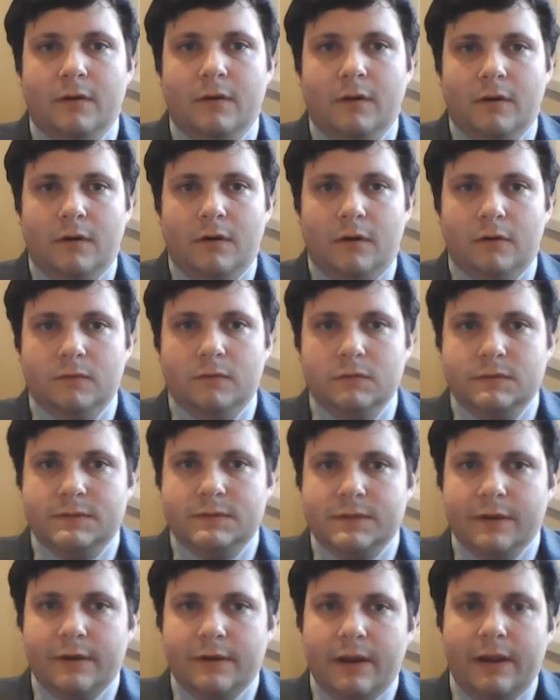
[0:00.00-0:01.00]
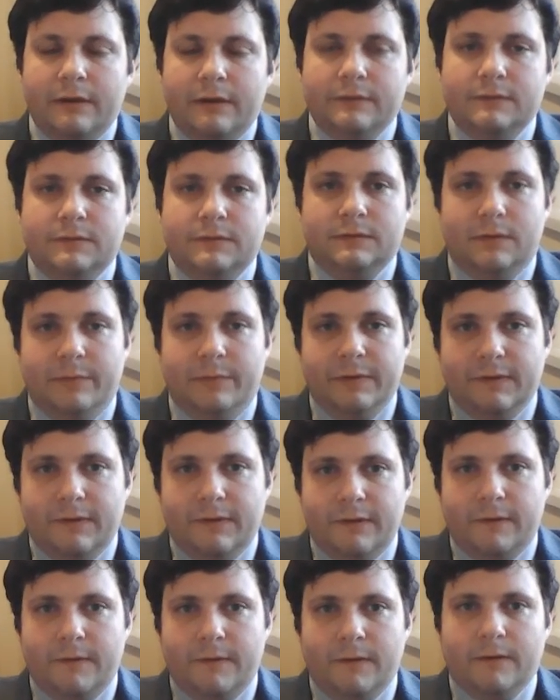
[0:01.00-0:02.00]
Old Stone Age, the
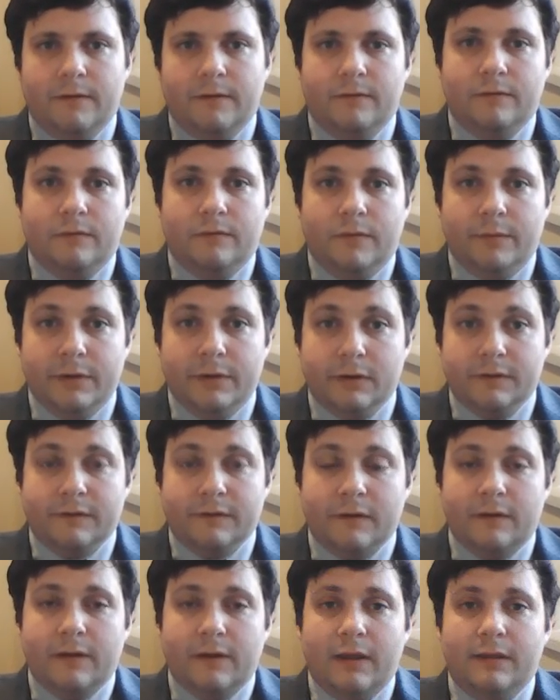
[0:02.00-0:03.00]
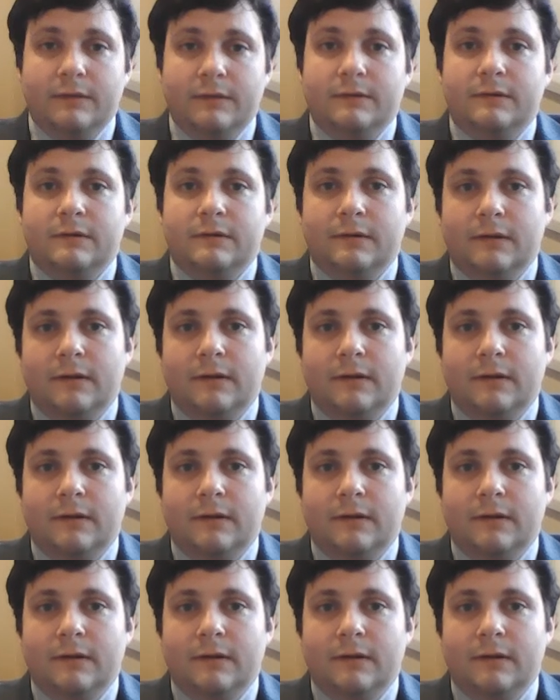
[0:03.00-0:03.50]
Mesolithic, the Middle Stone Age,